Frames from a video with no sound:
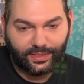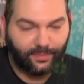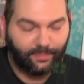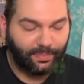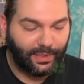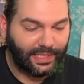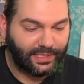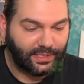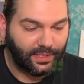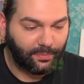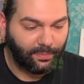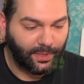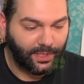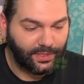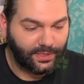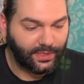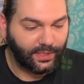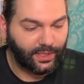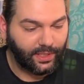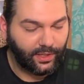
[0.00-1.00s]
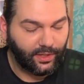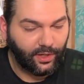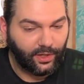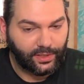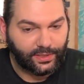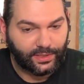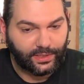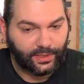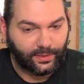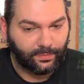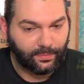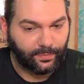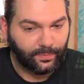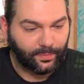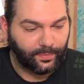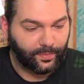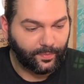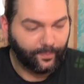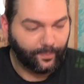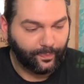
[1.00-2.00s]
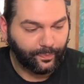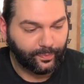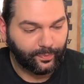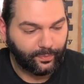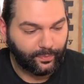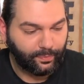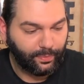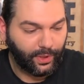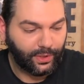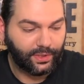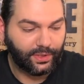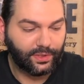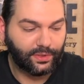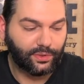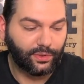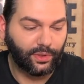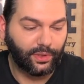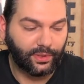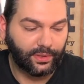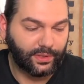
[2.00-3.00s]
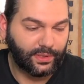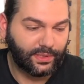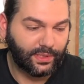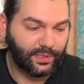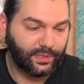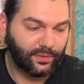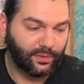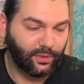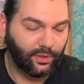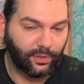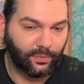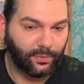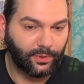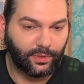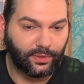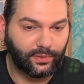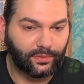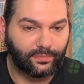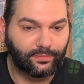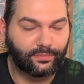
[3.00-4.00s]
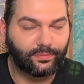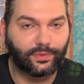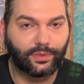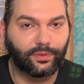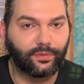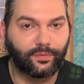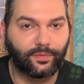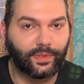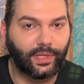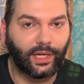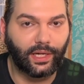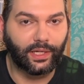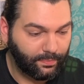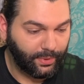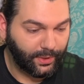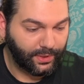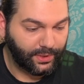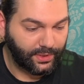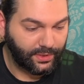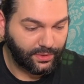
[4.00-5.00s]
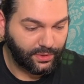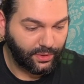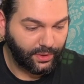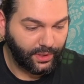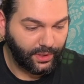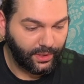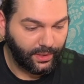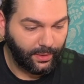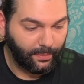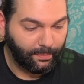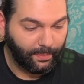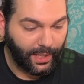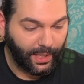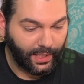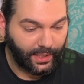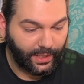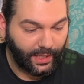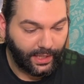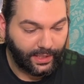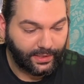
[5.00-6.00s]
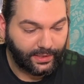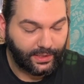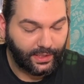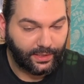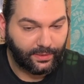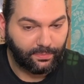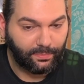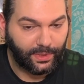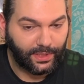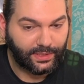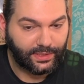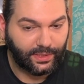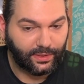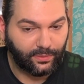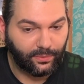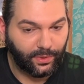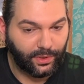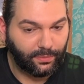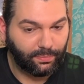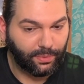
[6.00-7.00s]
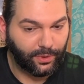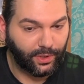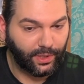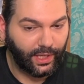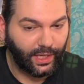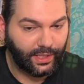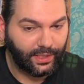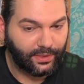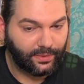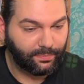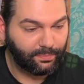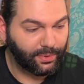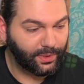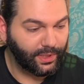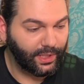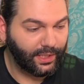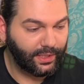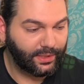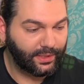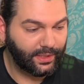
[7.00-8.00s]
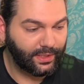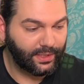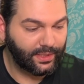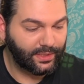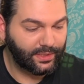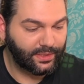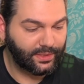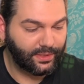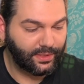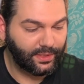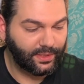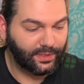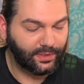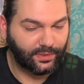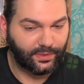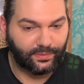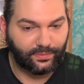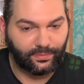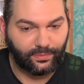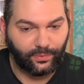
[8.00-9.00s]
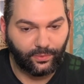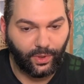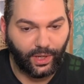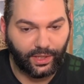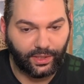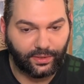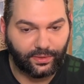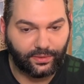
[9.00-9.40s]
plastic basin, I got some potting soil. This is normal sort of dark potting soil, but I did mix it with perlite. Perlite is these white